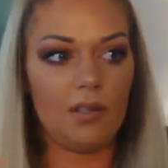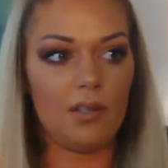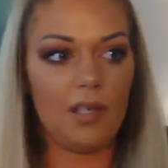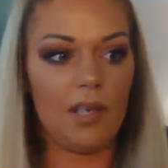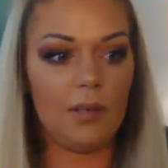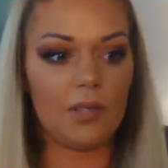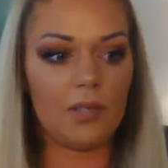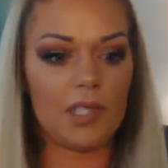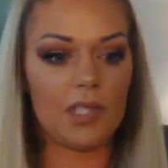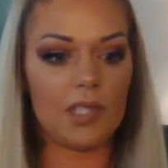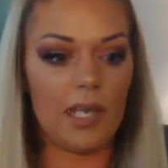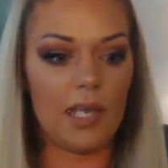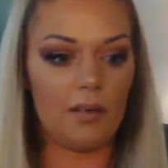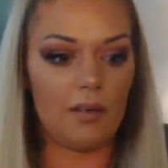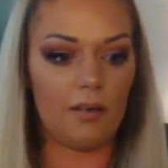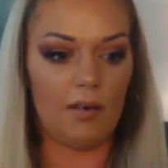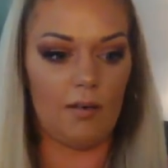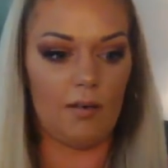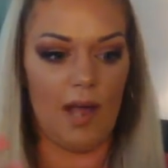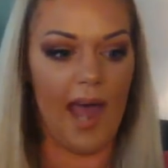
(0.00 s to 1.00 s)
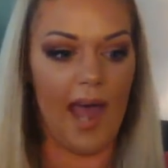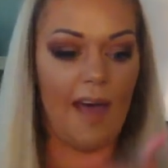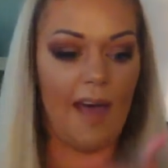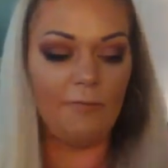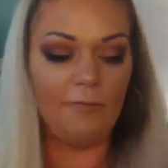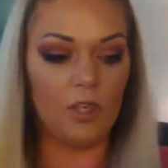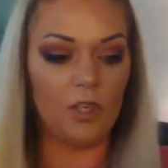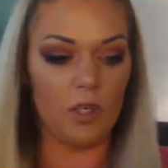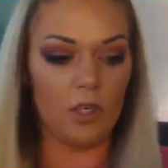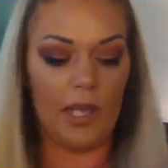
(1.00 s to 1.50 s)
it was like
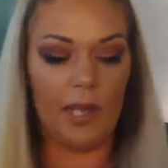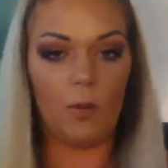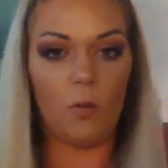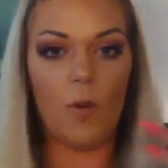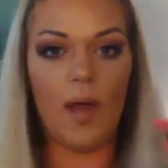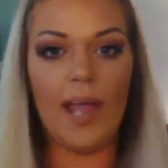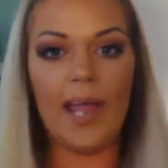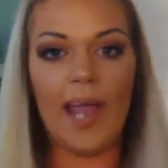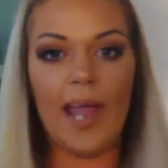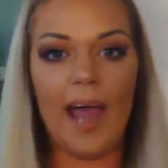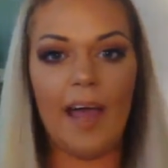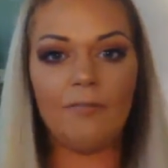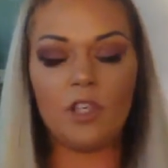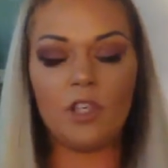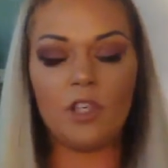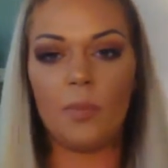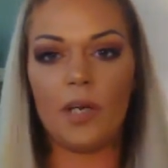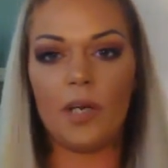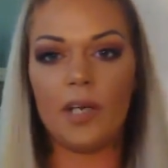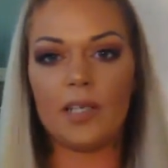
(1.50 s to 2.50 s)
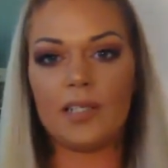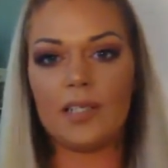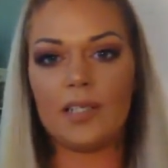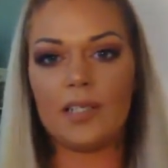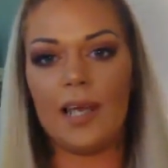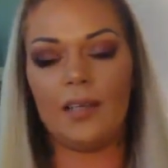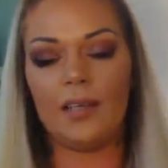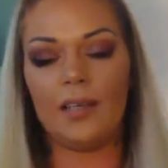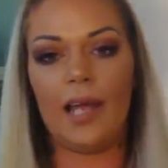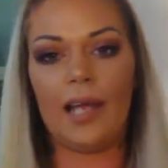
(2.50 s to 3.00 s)
after, like way after, but it
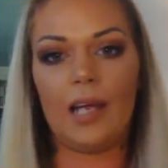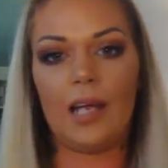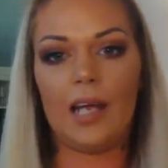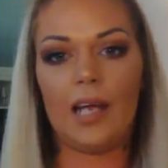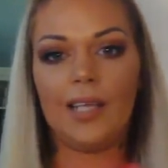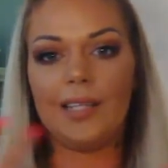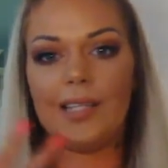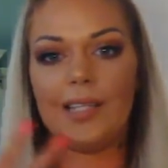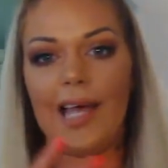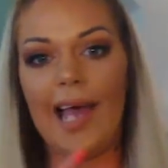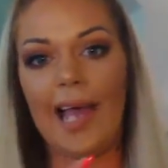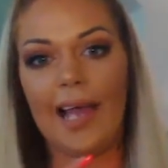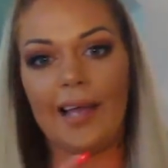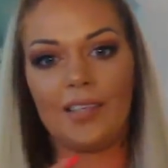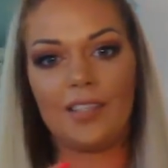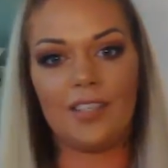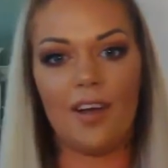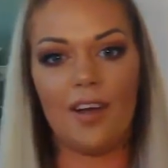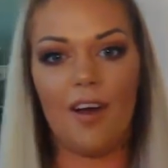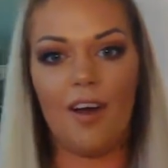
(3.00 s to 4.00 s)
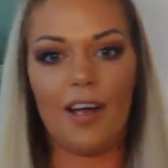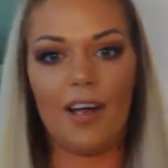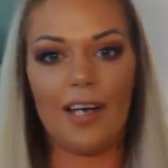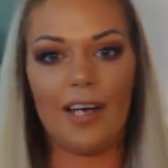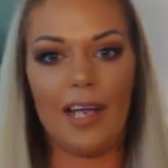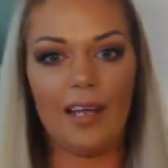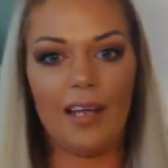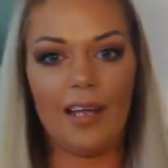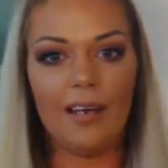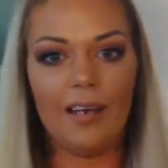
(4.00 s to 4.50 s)
said like elect on
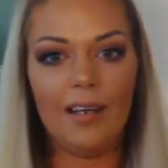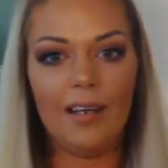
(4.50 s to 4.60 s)
it.